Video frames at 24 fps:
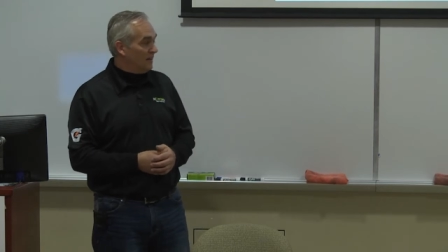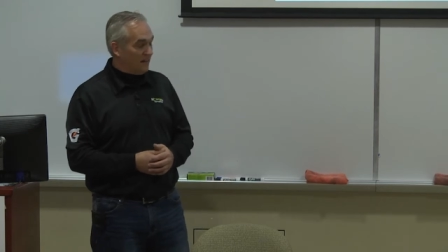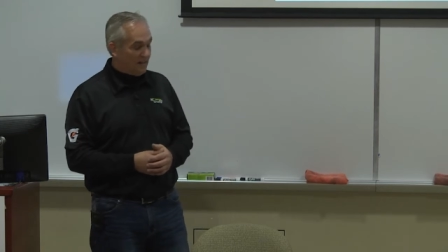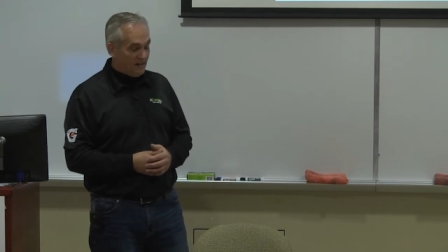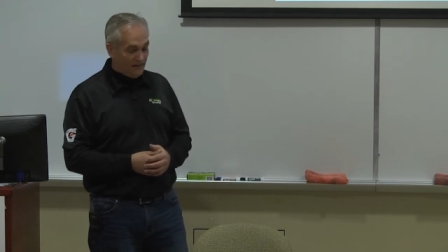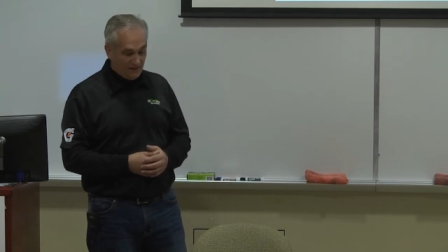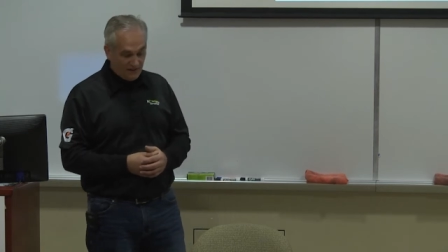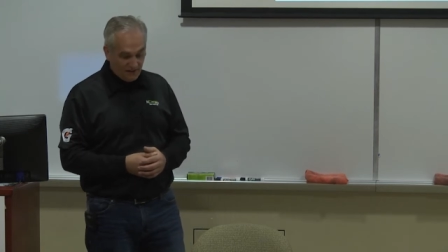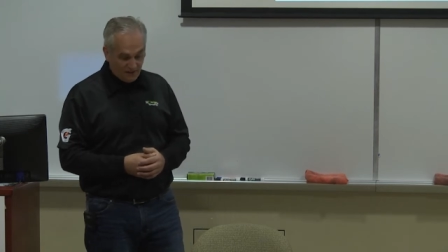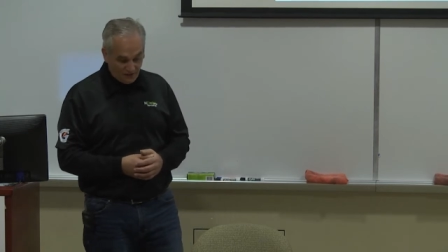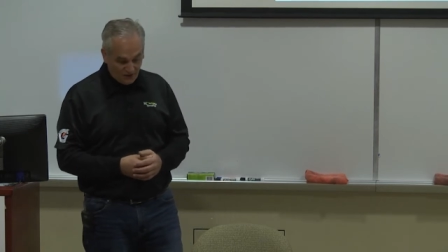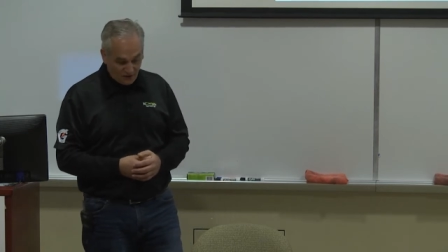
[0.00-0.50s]

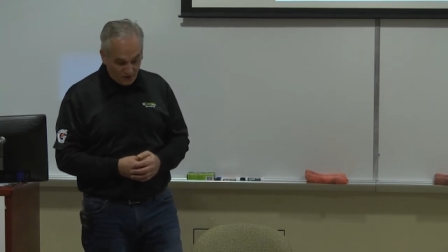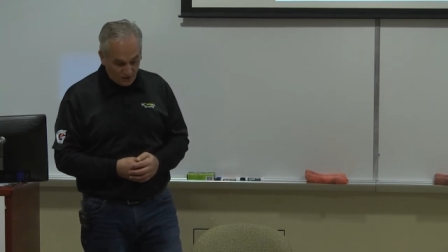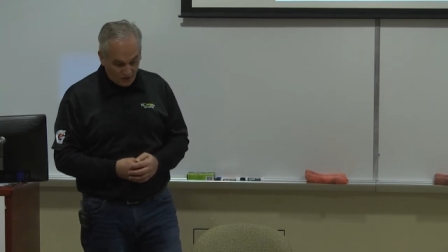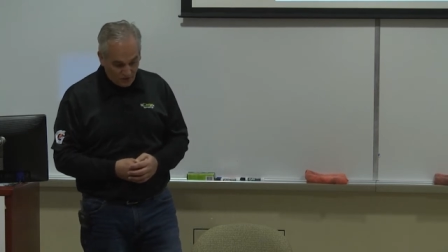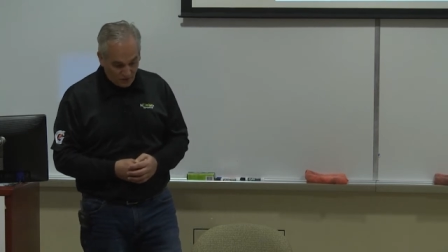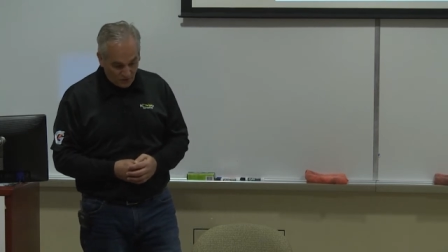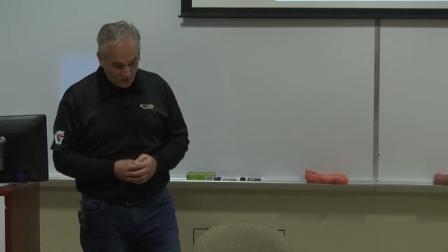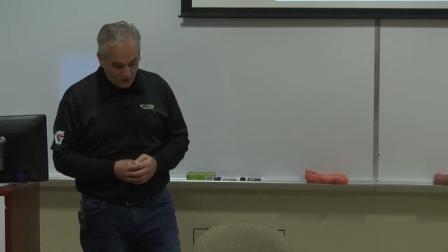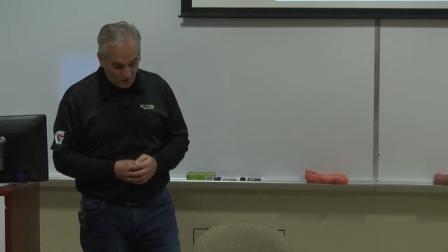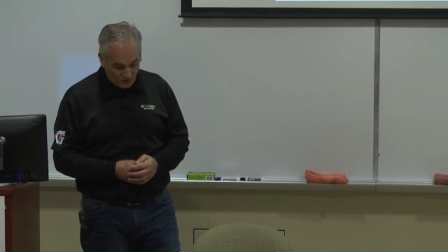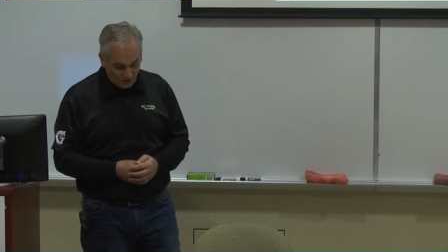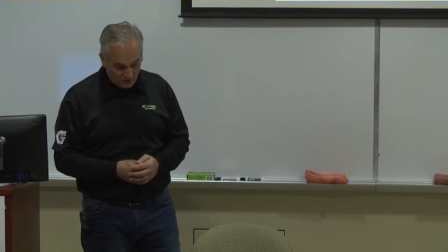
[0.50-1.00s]
and uh, go
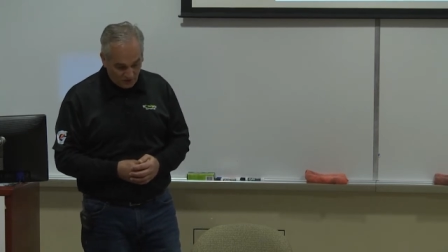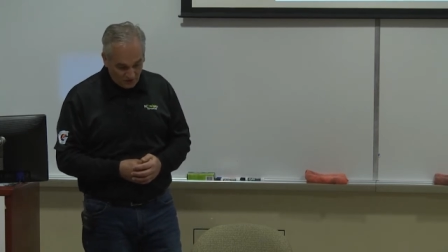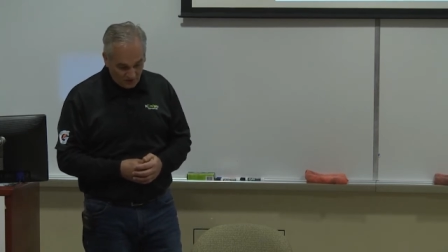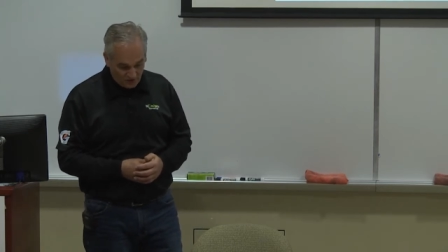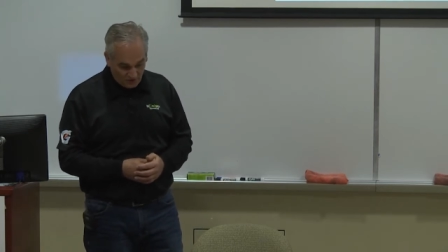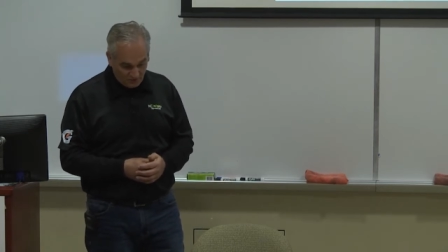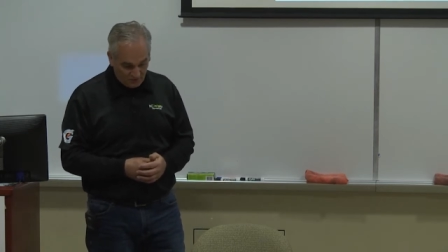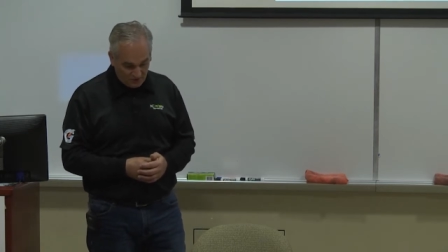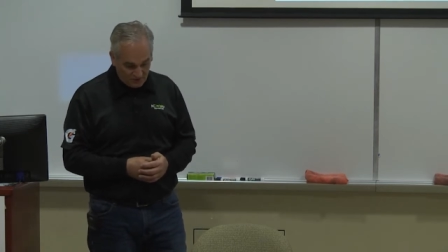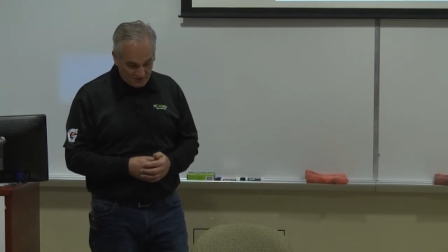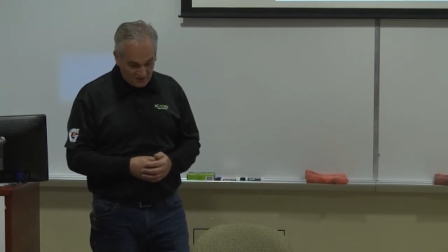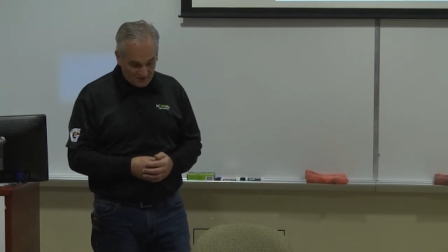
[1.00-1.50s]
through your,
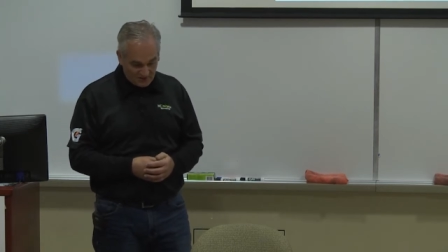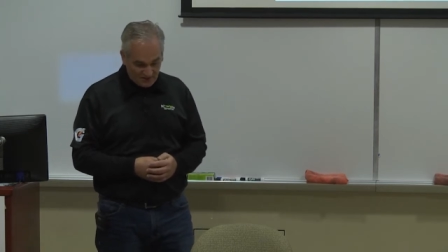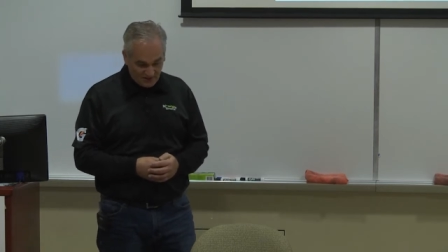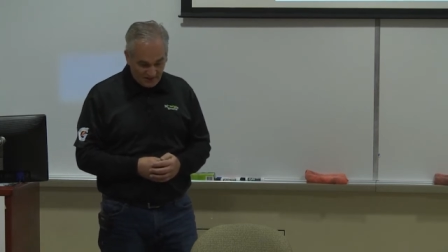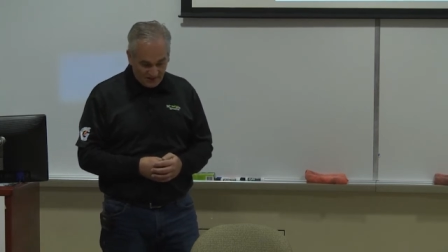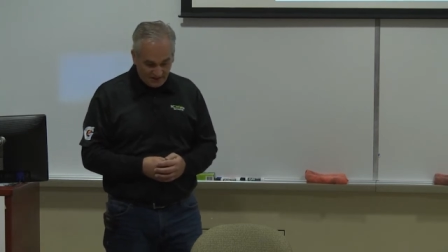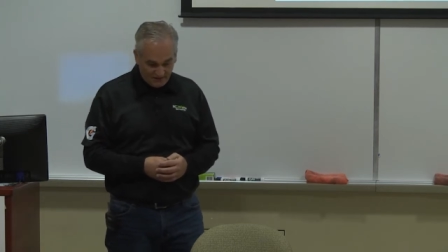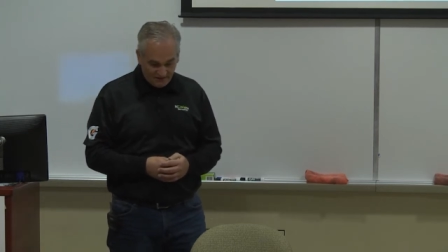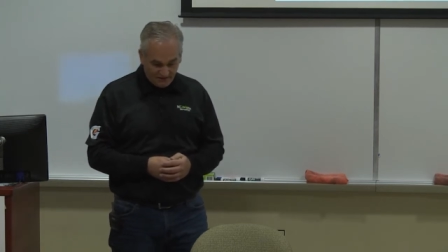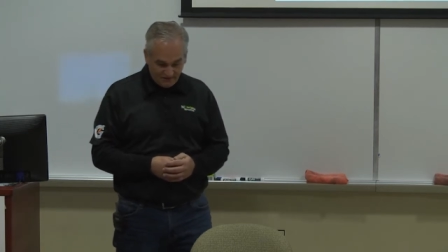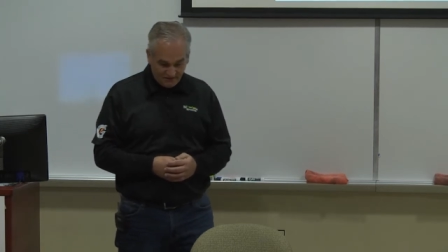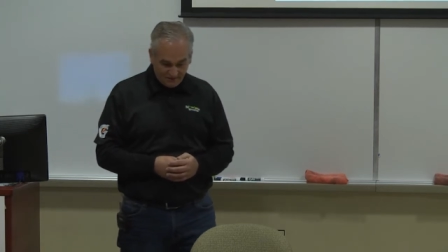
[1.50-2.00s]
your business
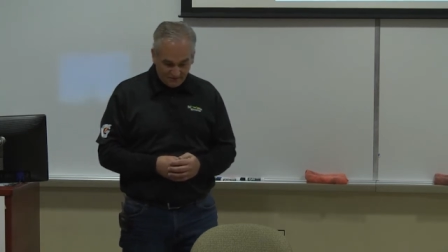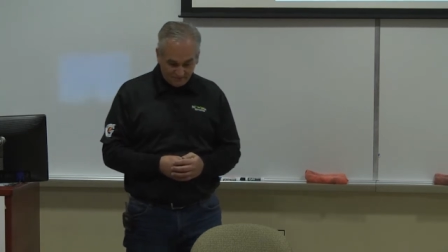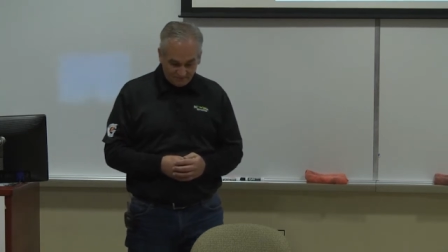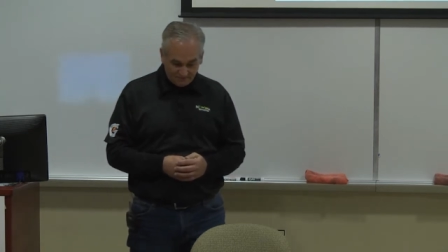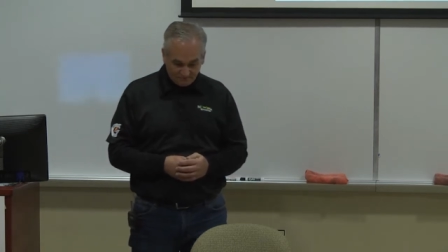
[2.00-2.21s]
life.